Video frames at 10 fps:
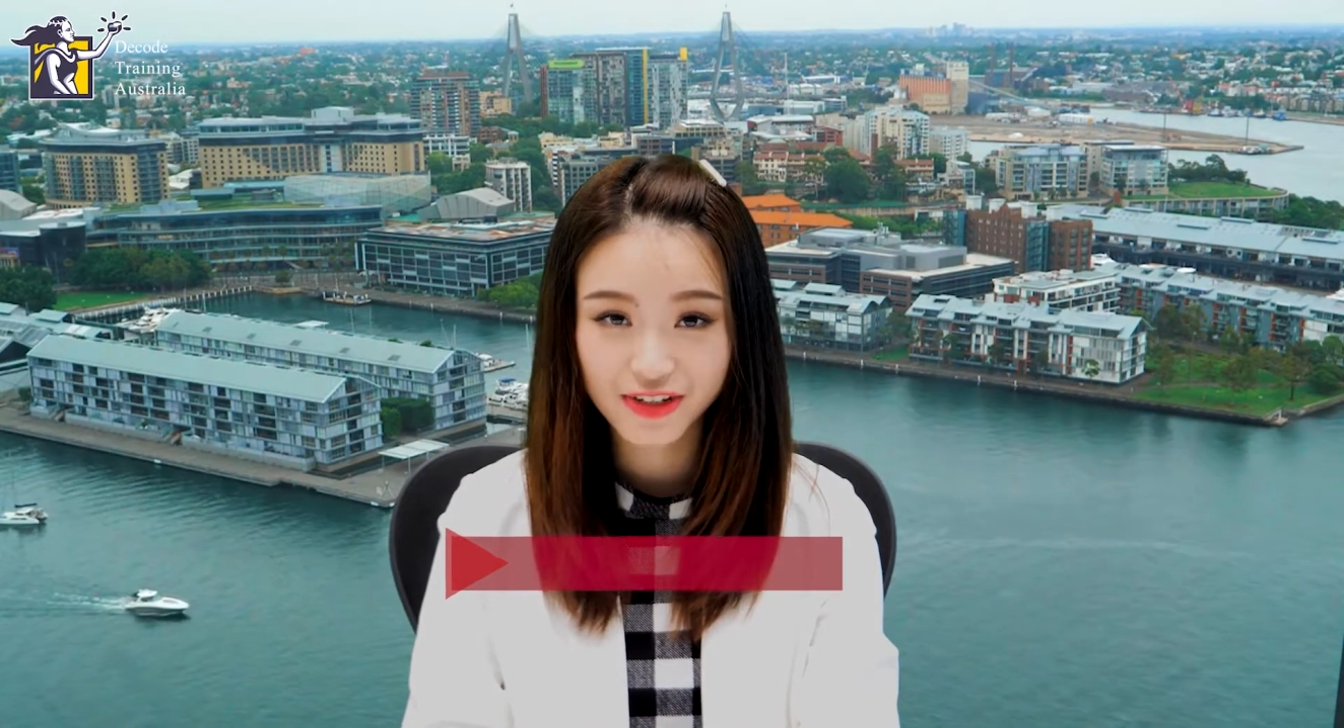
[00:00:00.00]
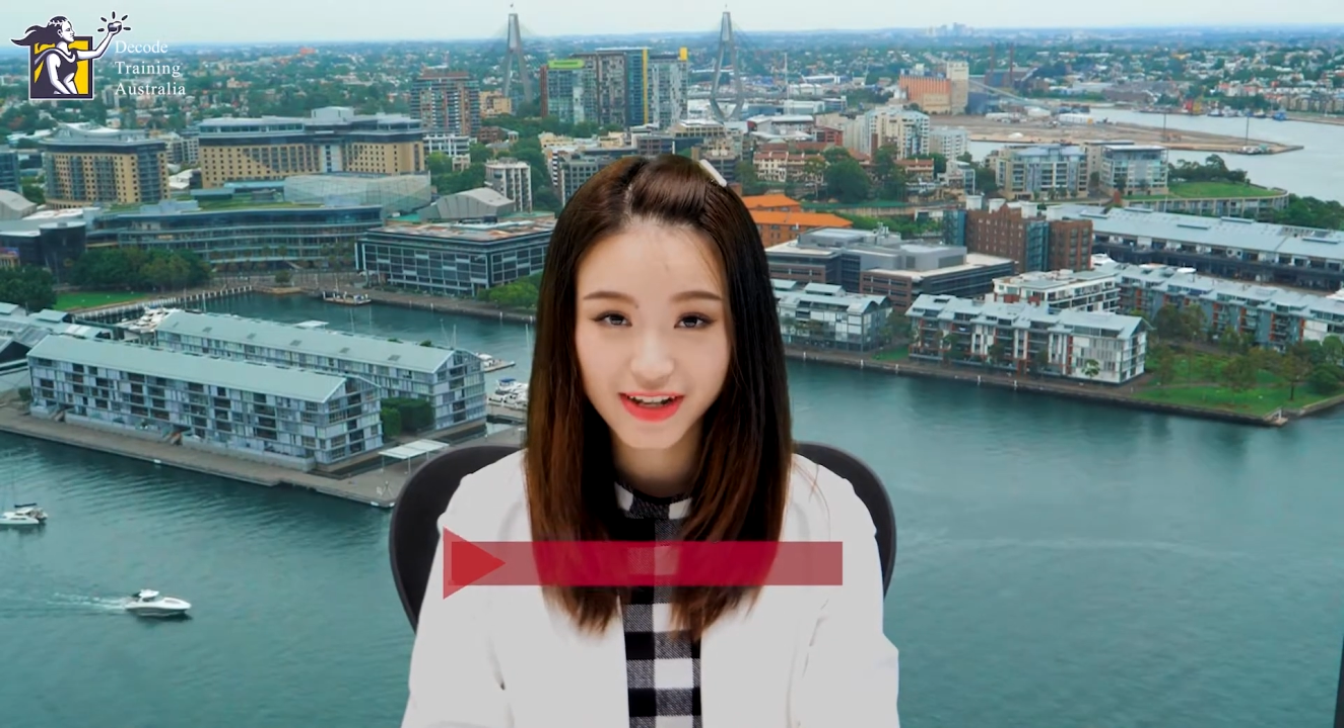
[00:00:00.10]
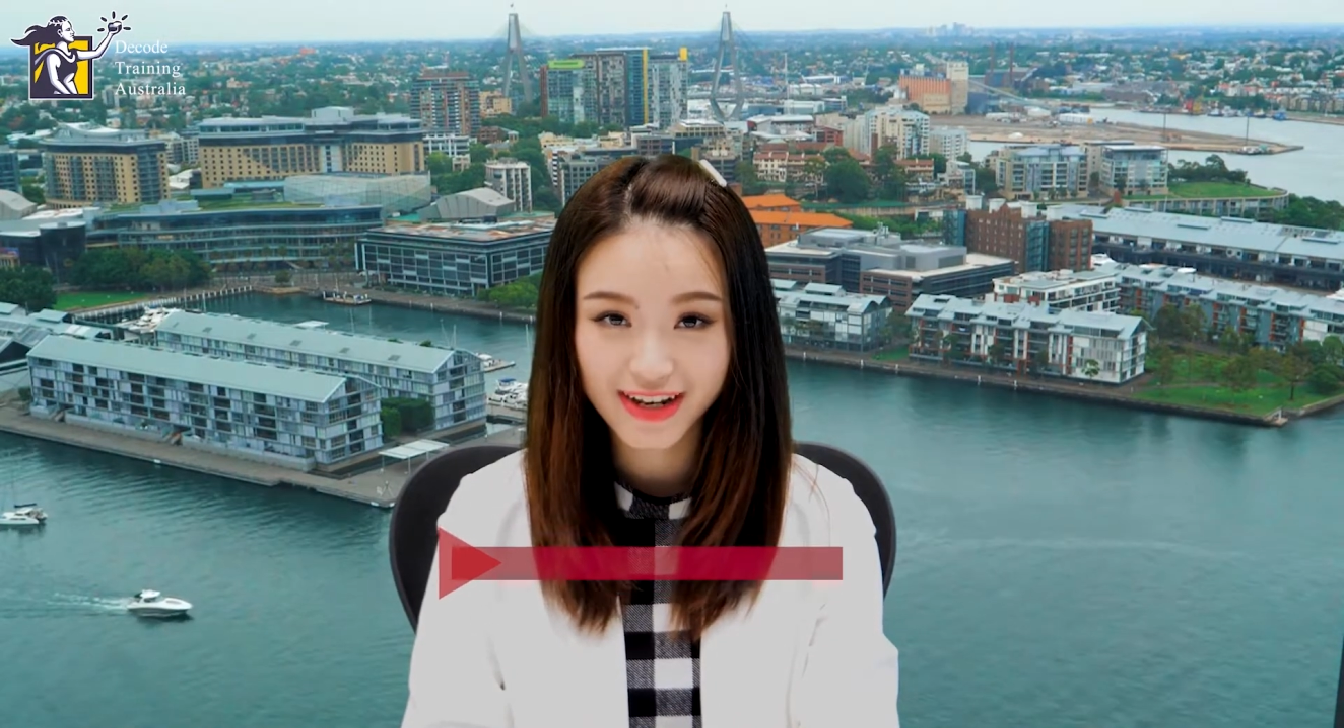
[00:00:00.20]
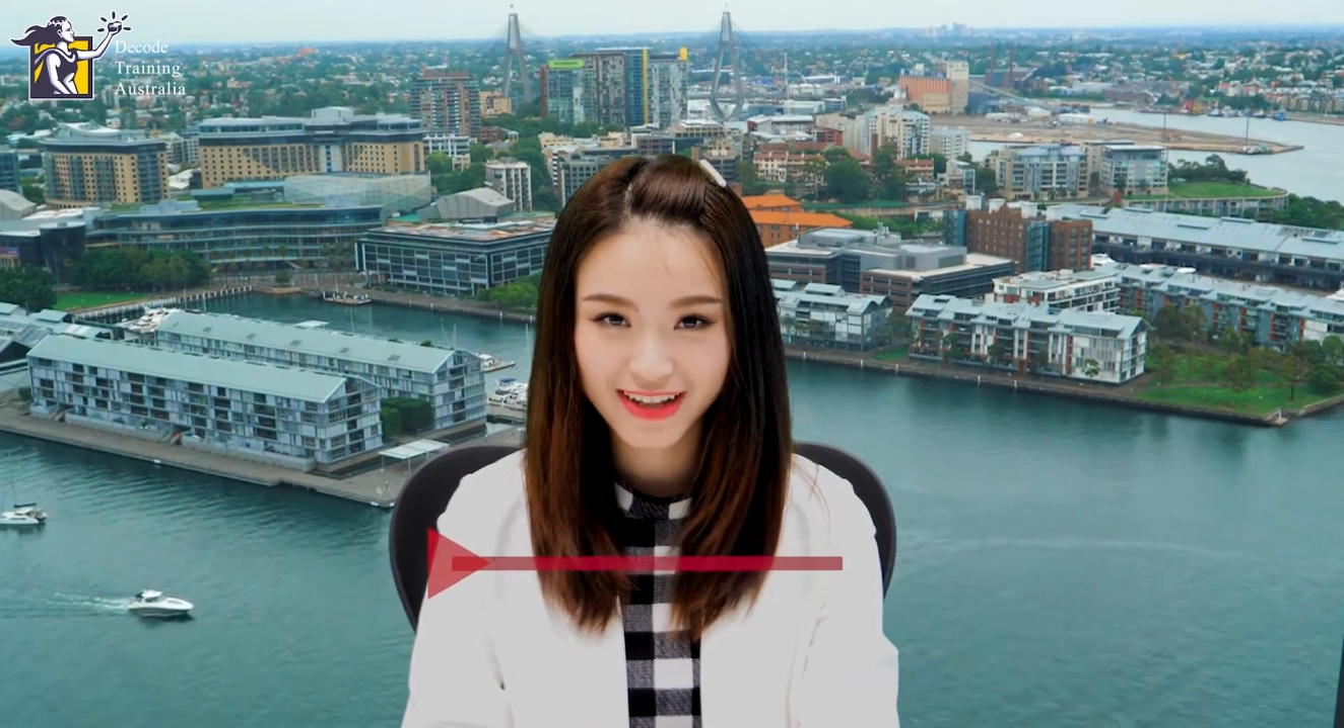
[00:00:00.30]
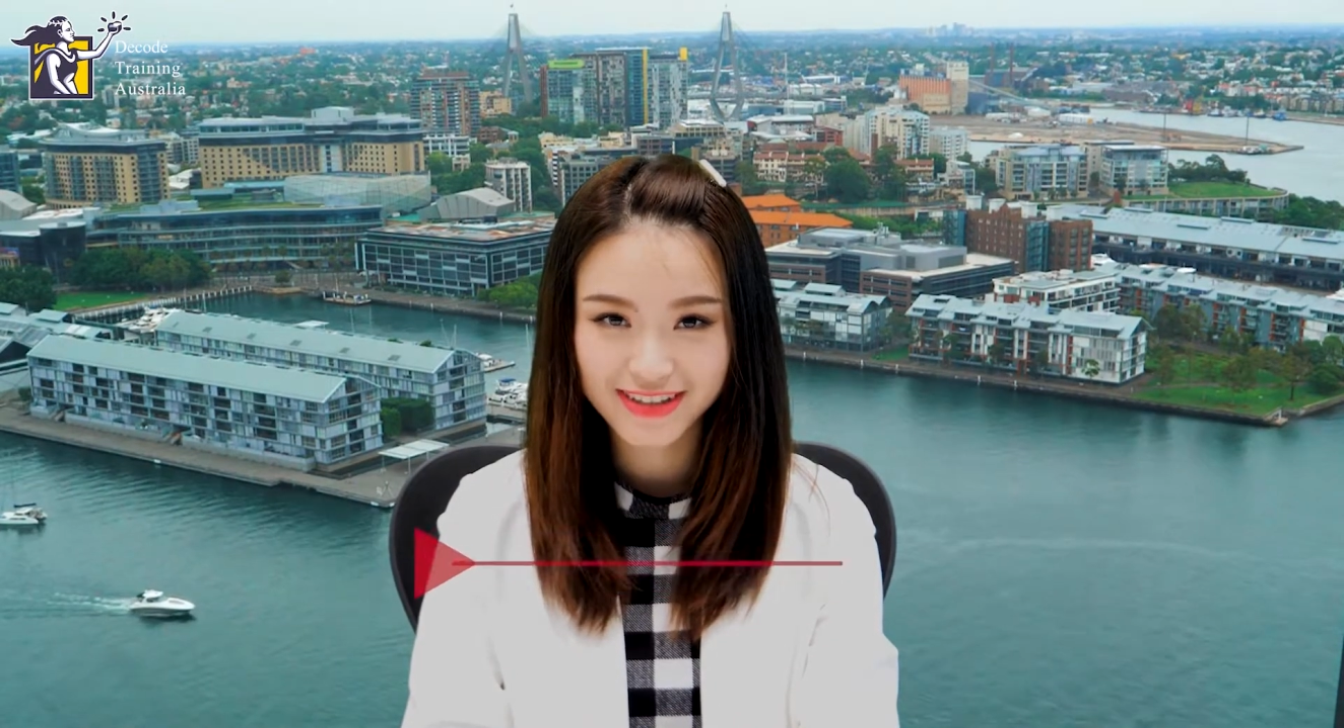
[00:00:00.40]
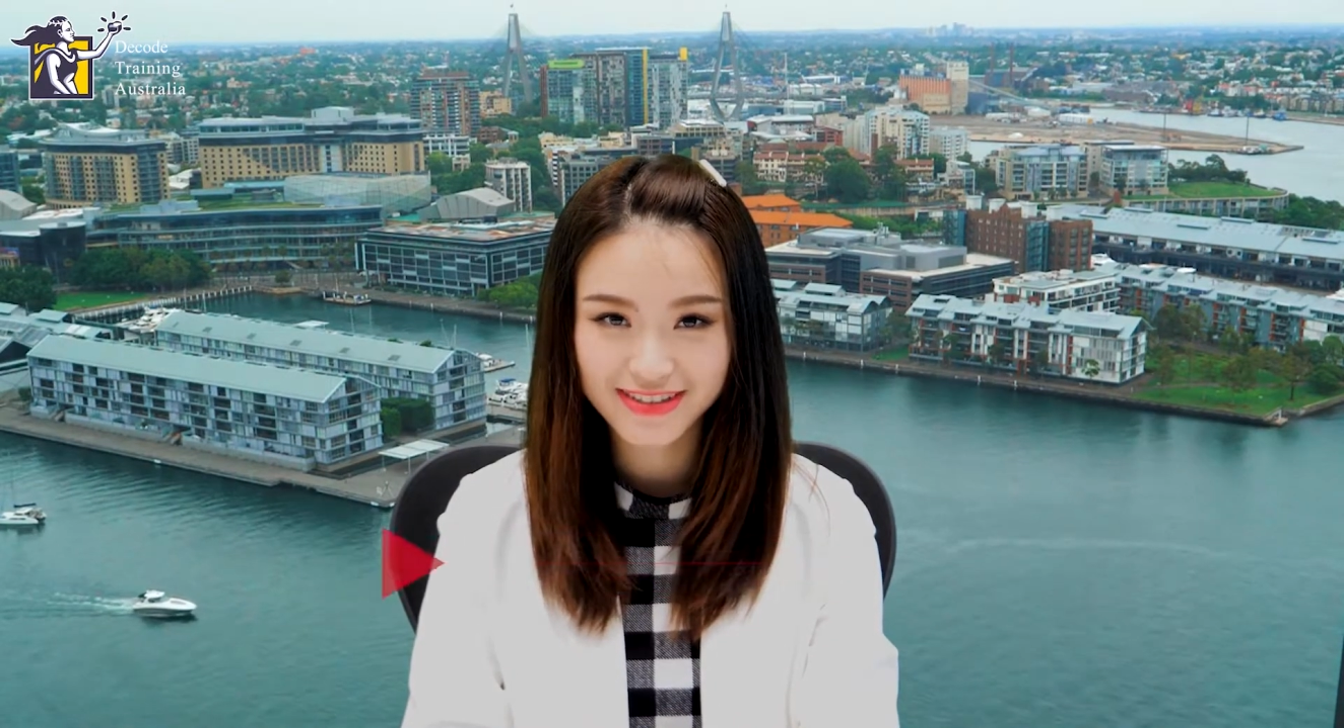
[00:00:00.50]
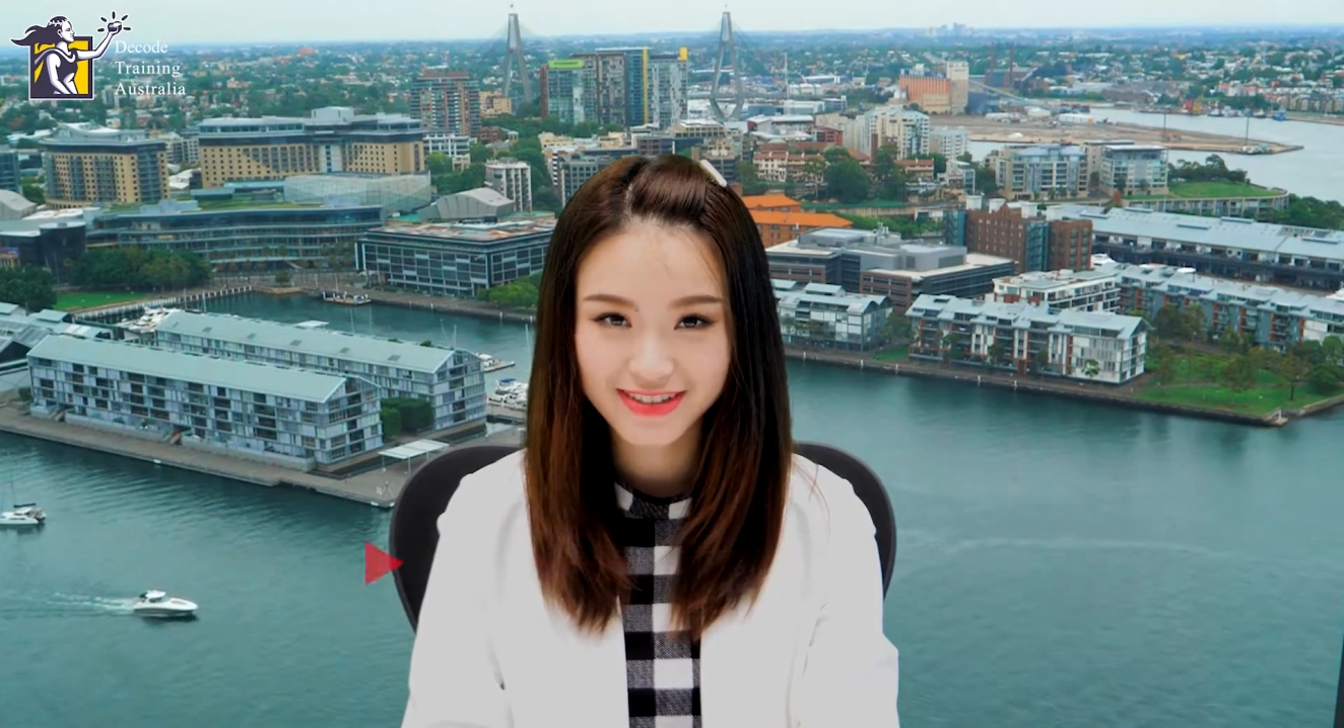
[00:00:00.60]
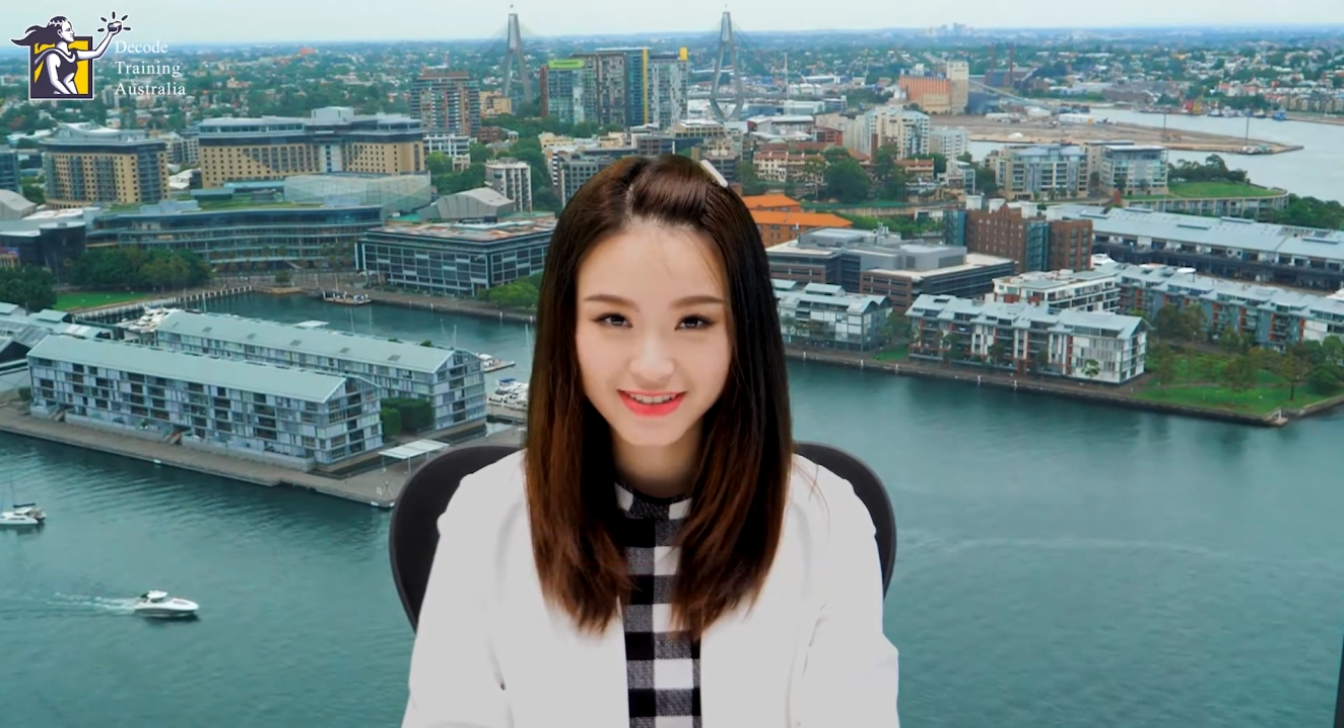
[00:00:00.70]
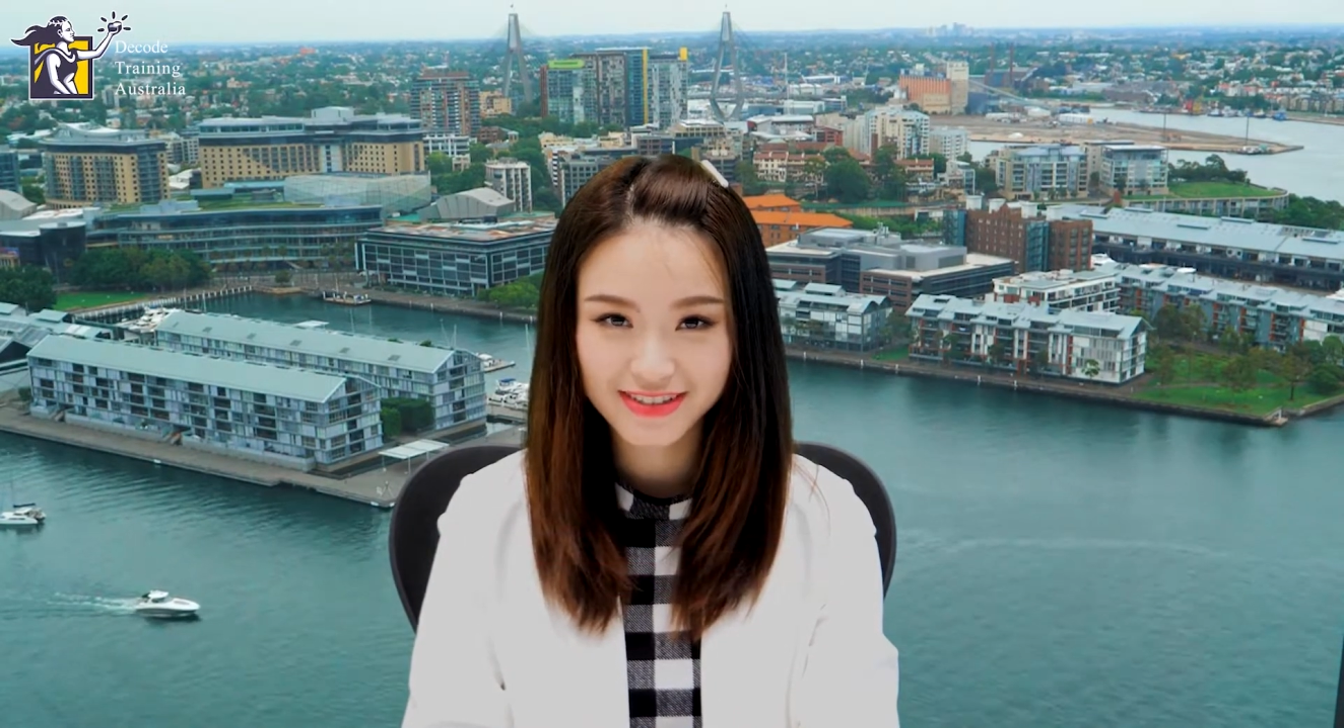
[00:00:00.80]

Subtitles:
analysis.